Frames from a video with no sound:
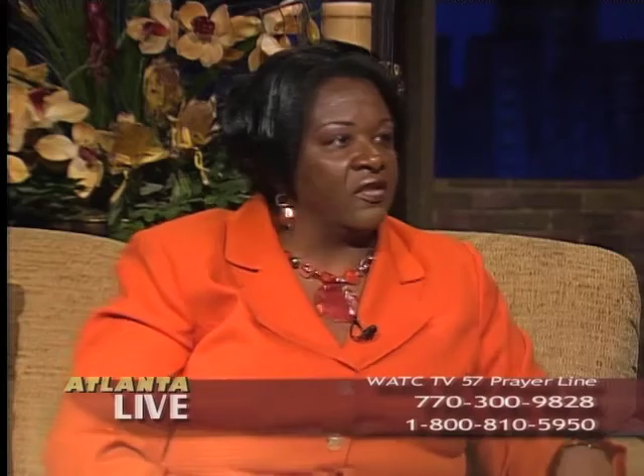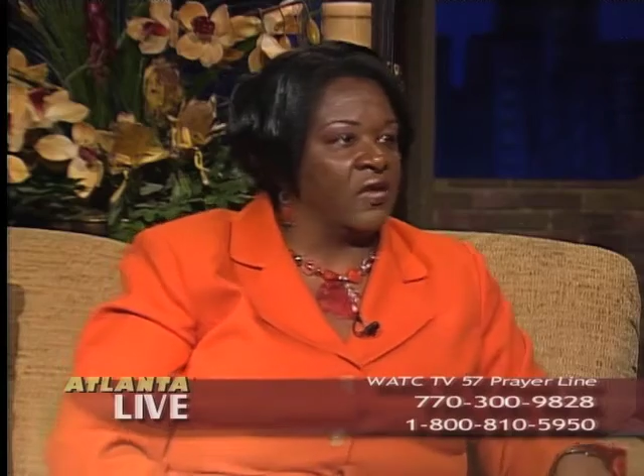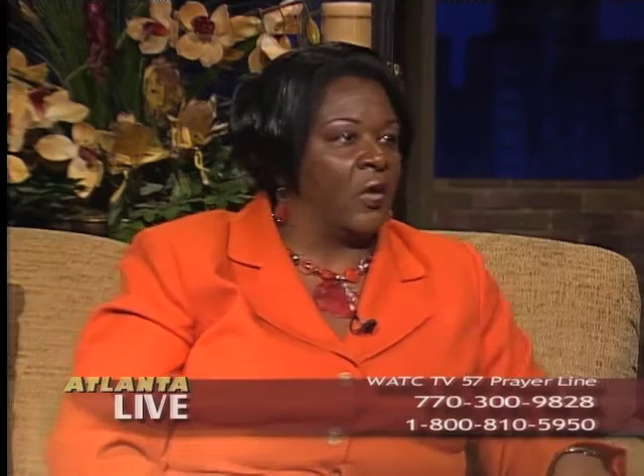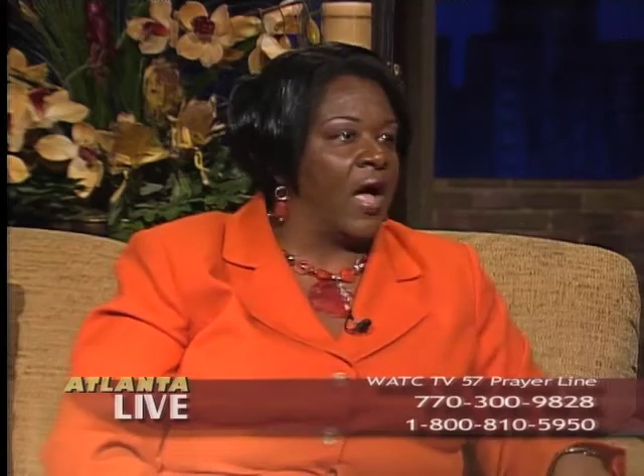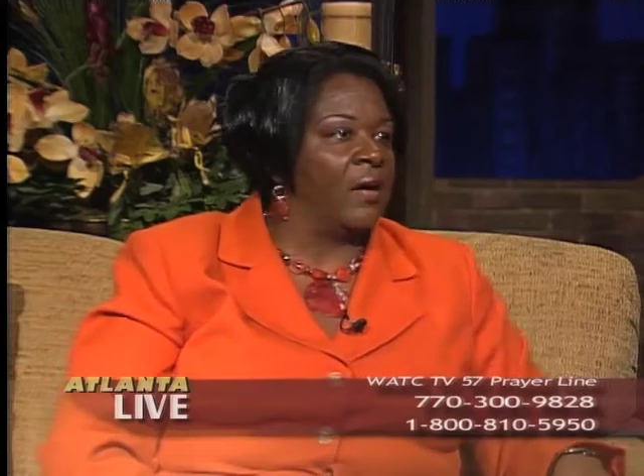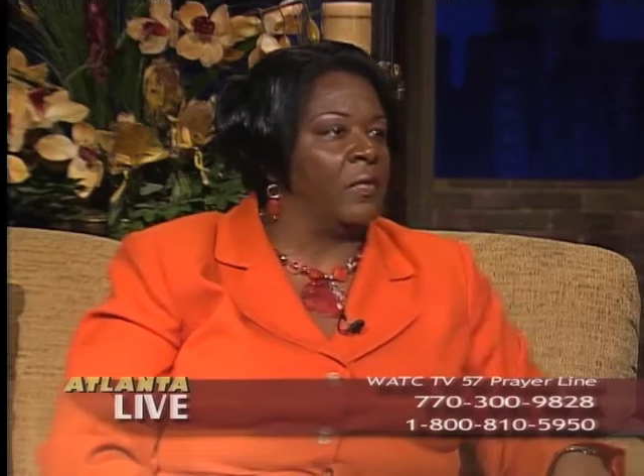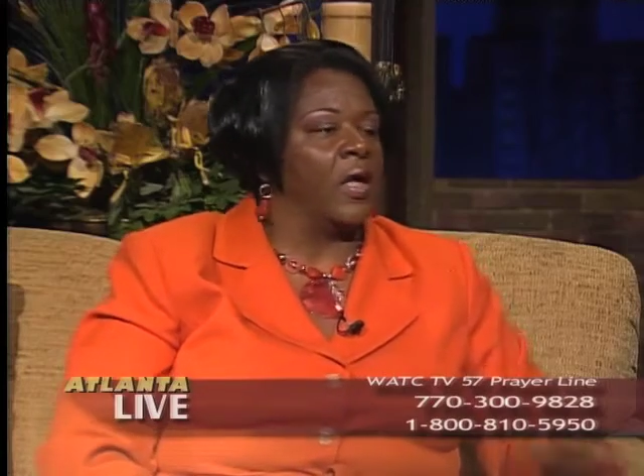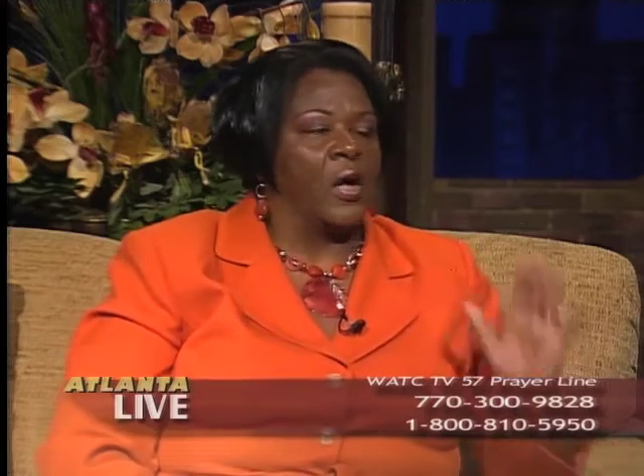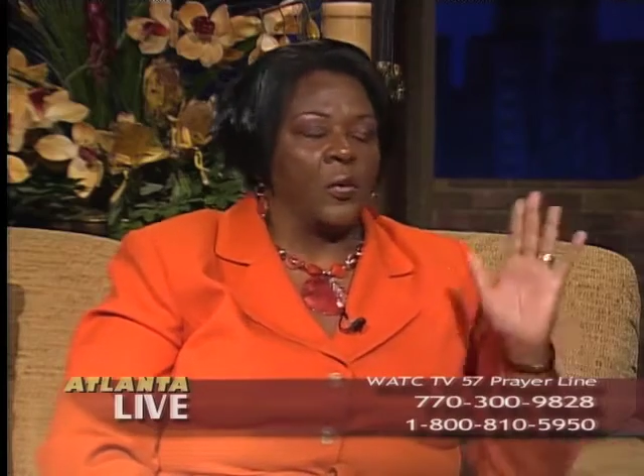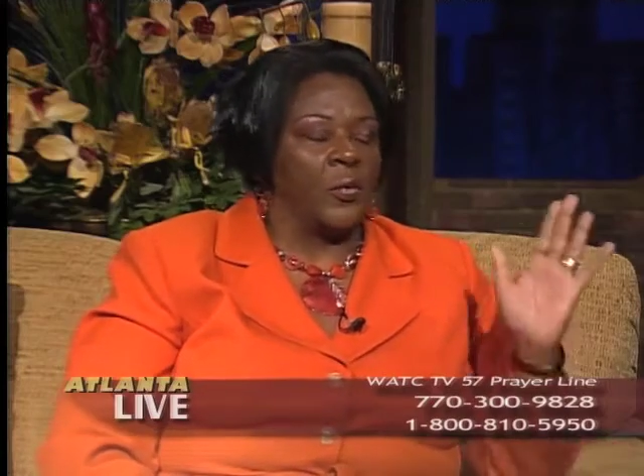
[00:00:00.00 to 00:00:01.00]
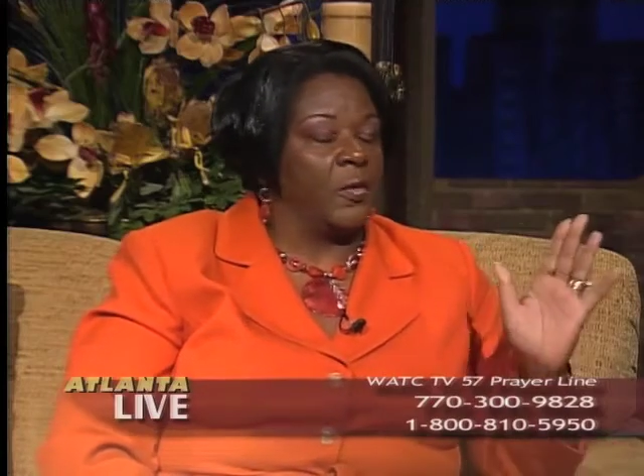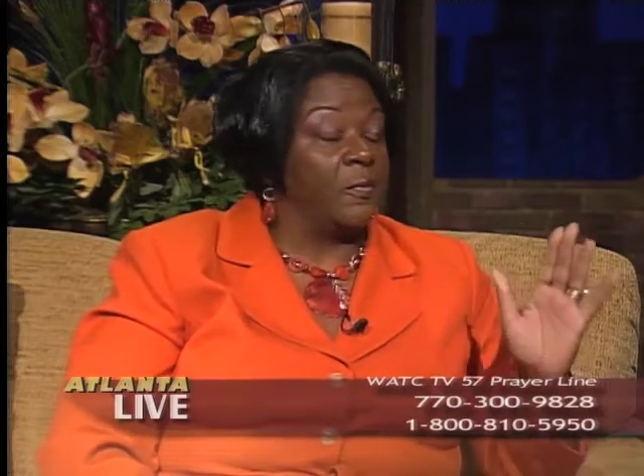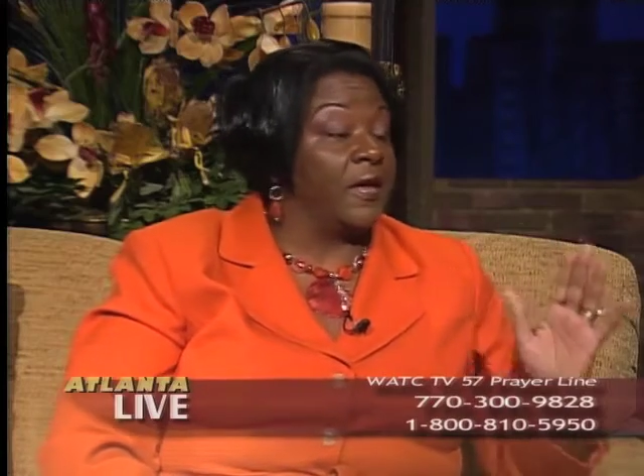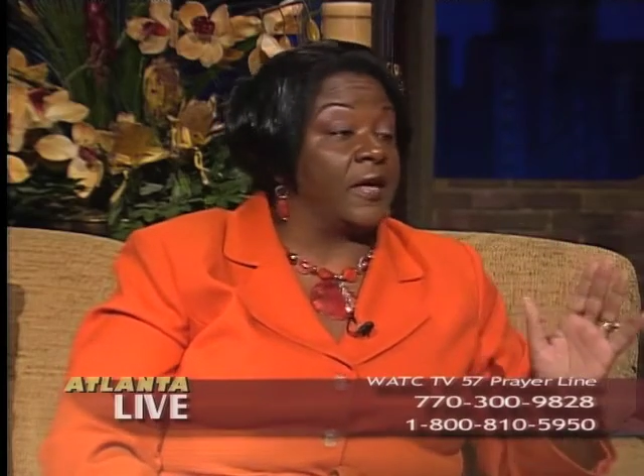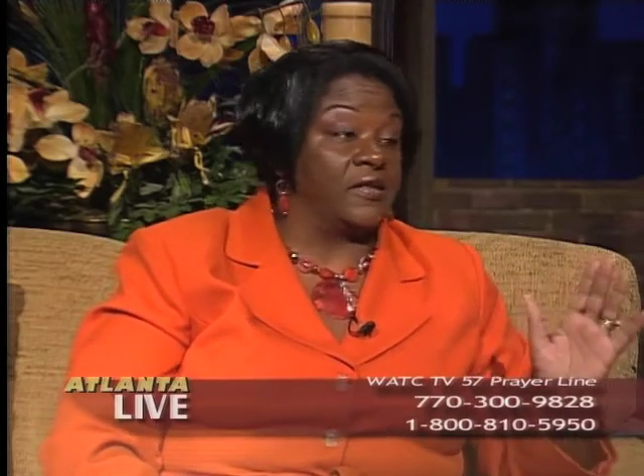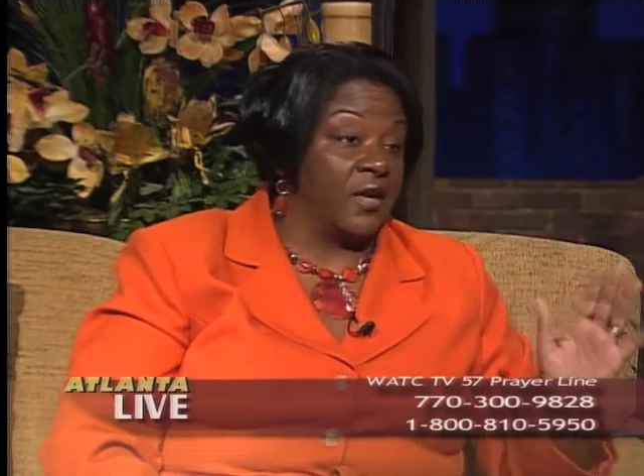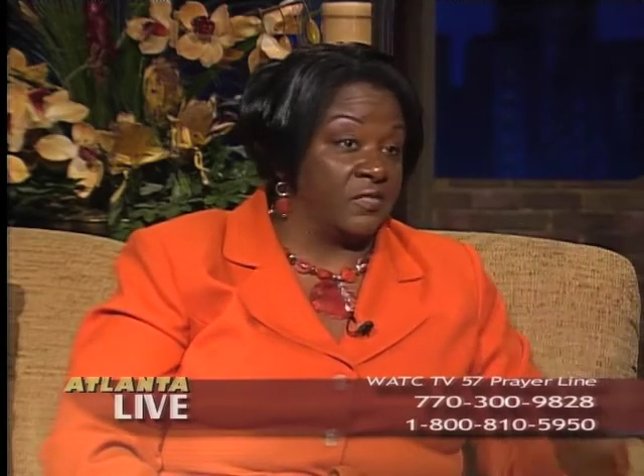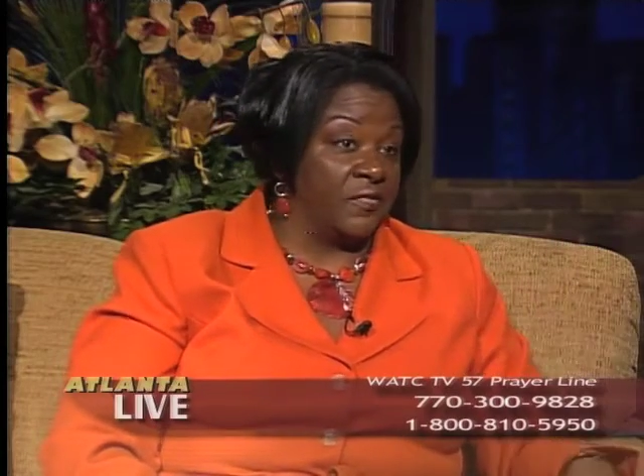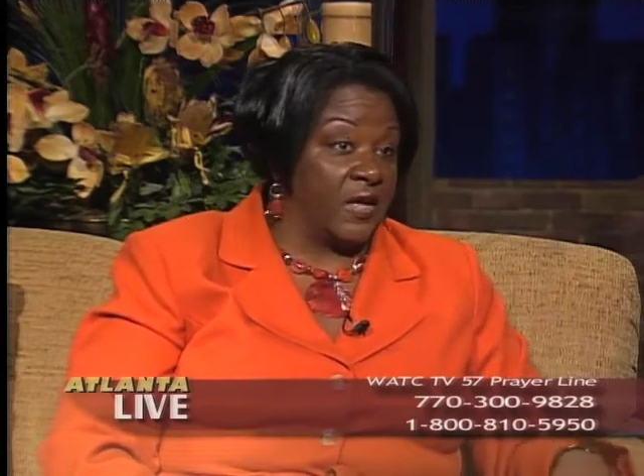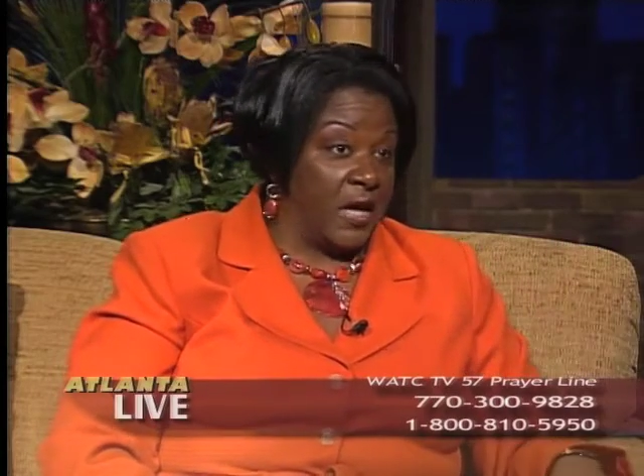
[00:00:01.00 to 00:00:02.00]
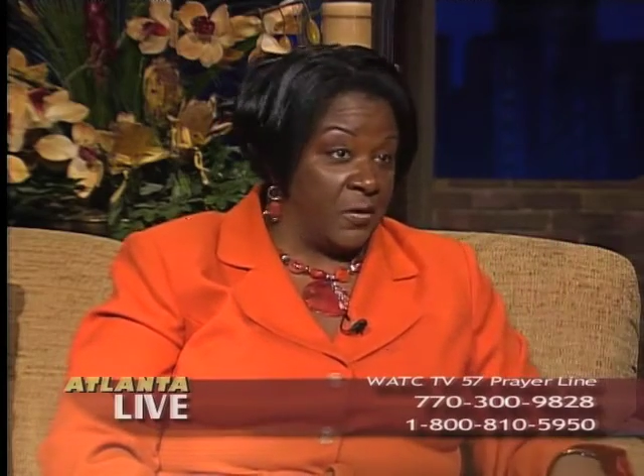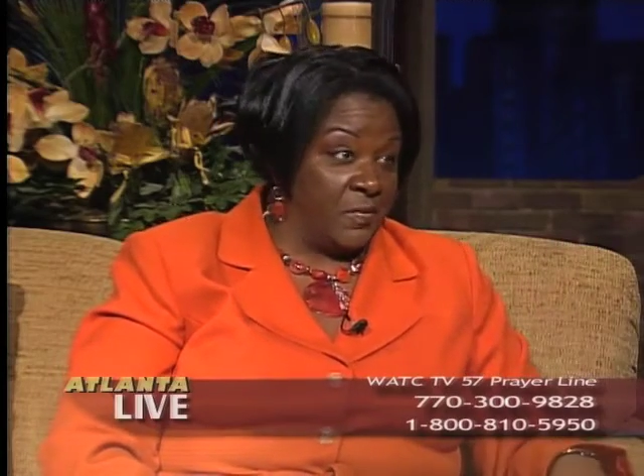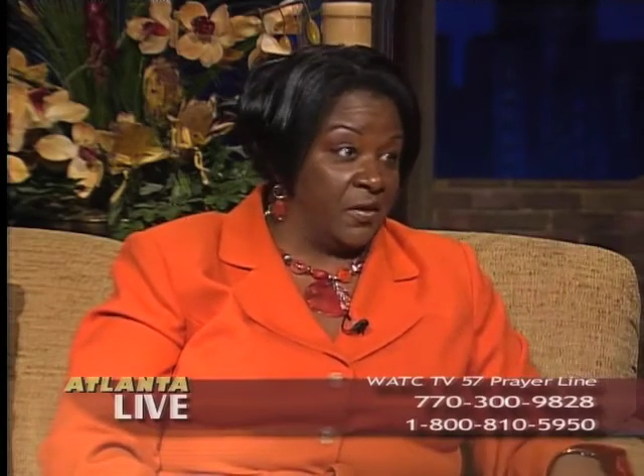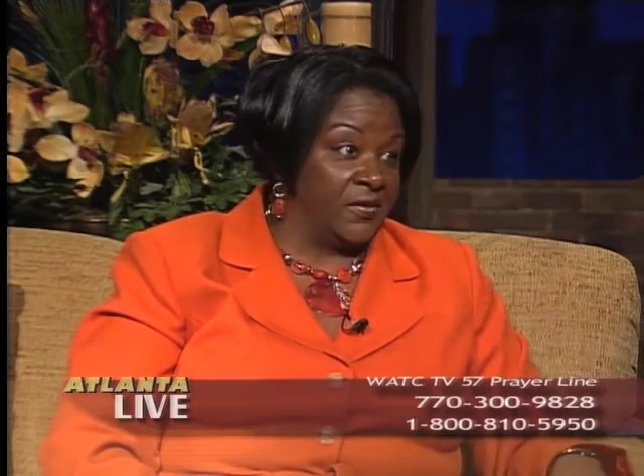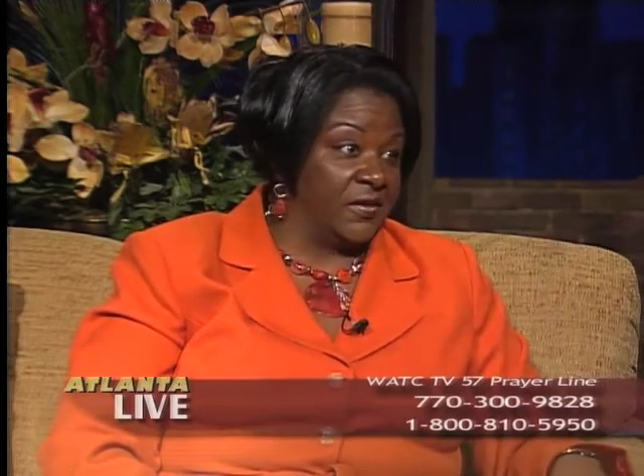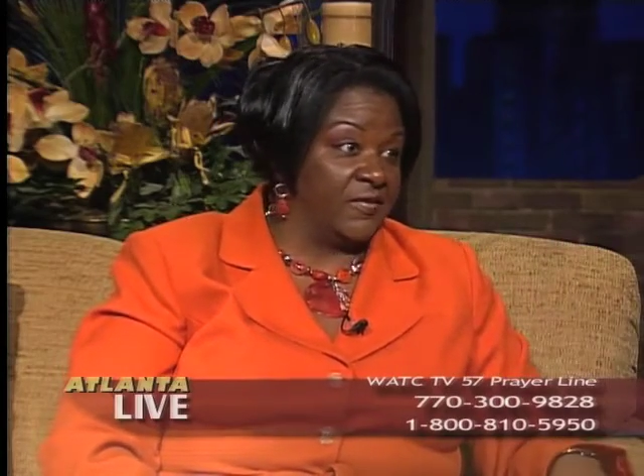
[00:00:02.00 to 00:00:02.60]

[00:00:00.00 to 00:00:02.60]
So I'm real big in terms of accountability.